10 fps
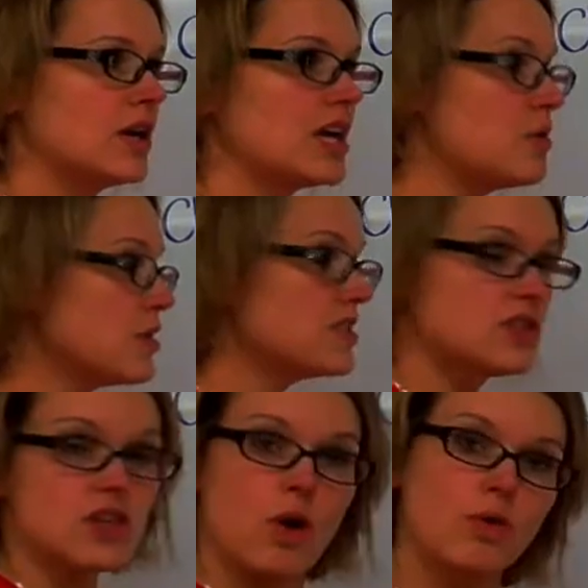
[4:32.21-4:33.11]
he
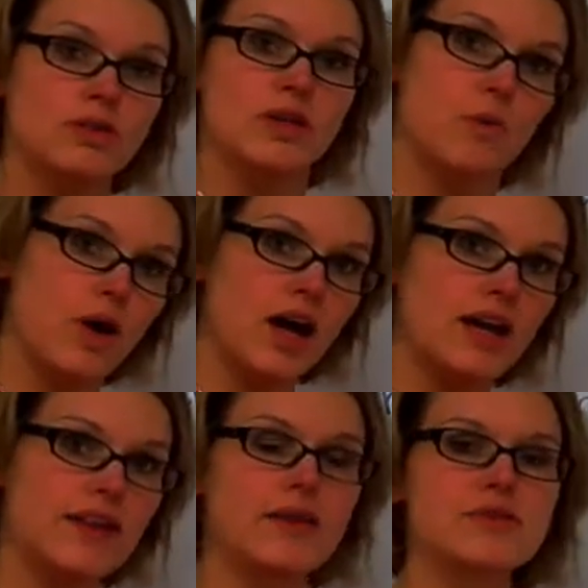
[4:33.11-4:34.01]
wasn't the only
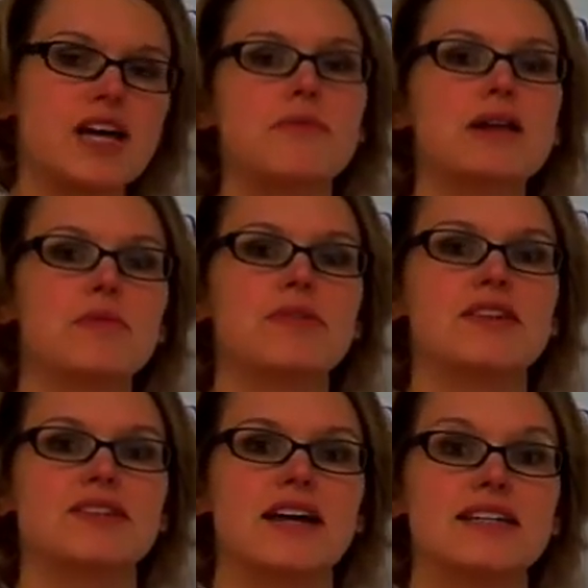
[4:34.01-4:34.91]
one that was coming up with
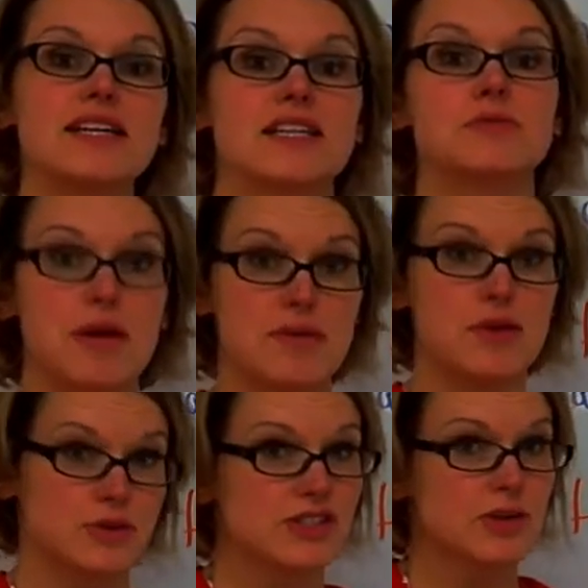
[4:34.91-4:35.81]
these ideas, maybe
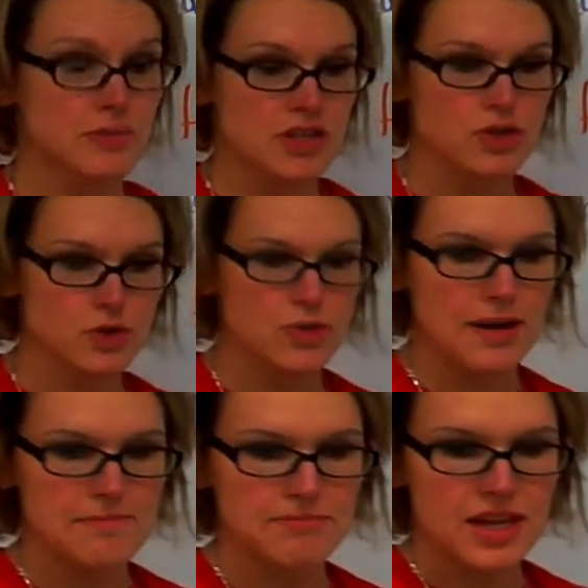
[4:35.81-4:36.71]
there was something to
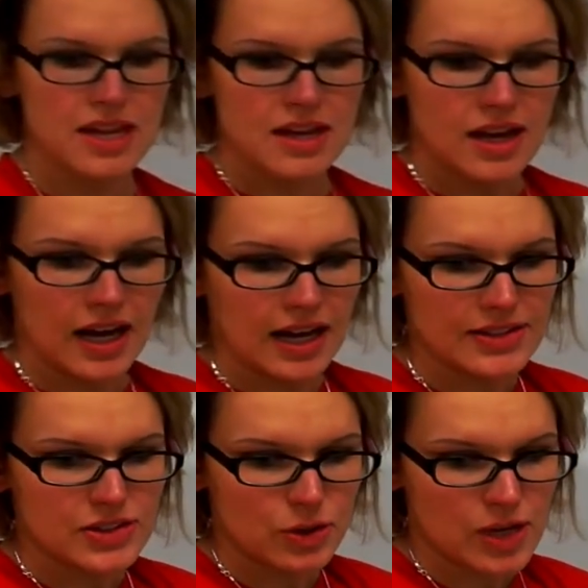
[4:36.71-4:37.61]
them. Uh,
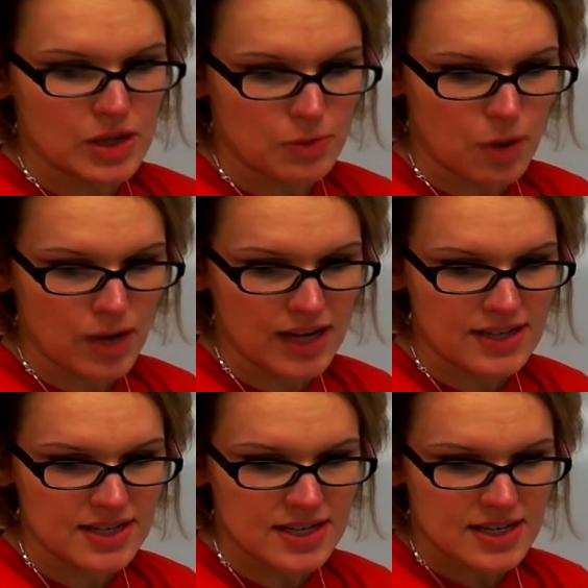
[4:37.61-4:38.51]
and so he wrote
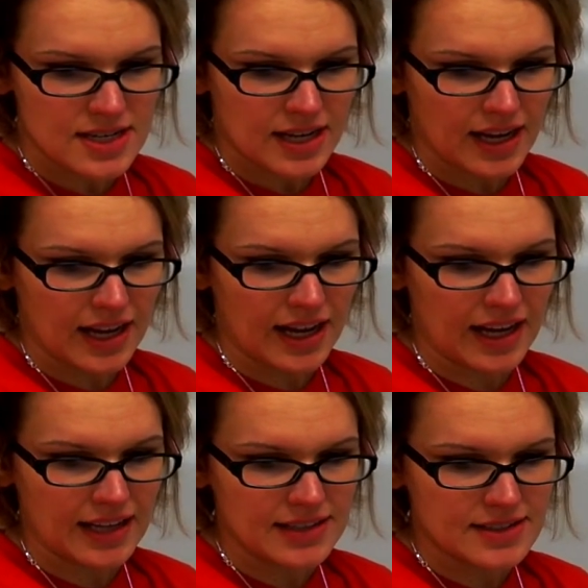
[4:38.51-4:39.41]
it,
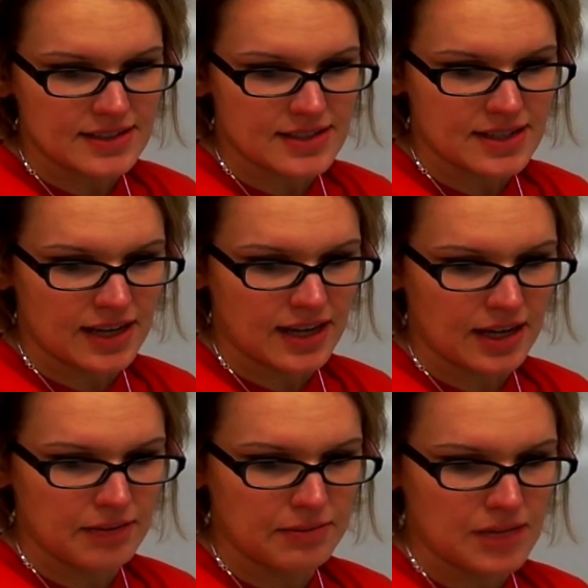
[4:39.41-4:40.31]
and
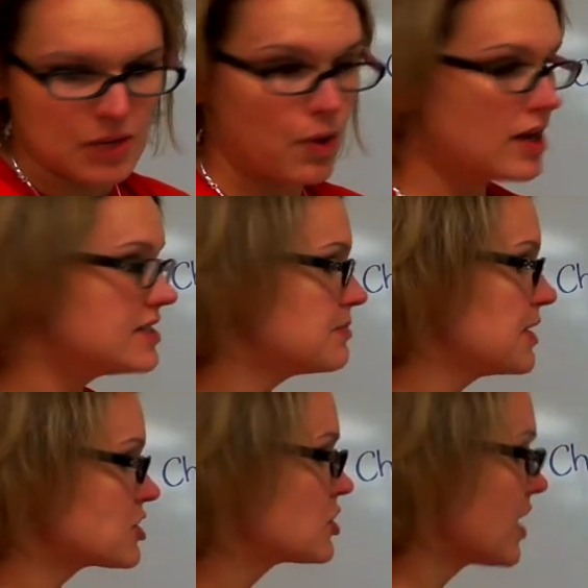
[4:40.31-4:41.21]
um, he wanted to
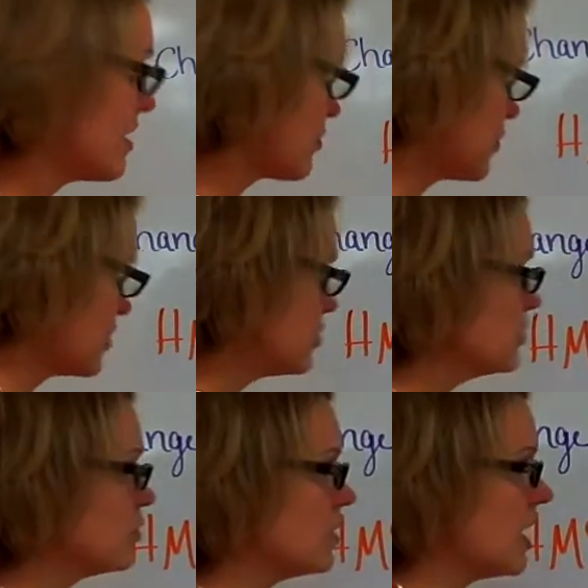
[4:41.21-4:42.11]
make sure everyone
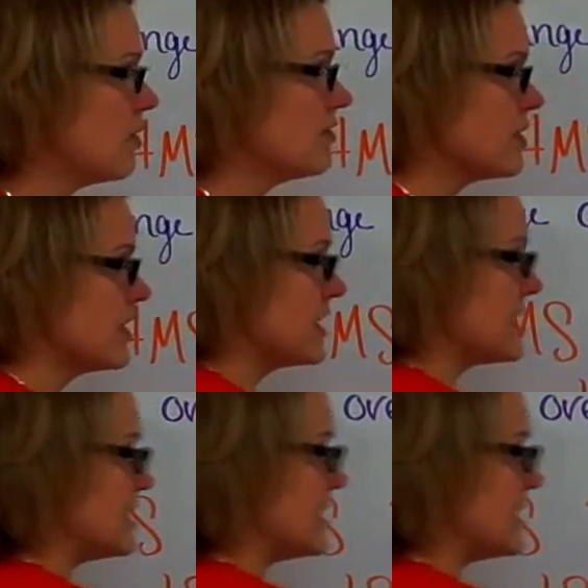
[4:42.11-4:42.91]
knew, however, that he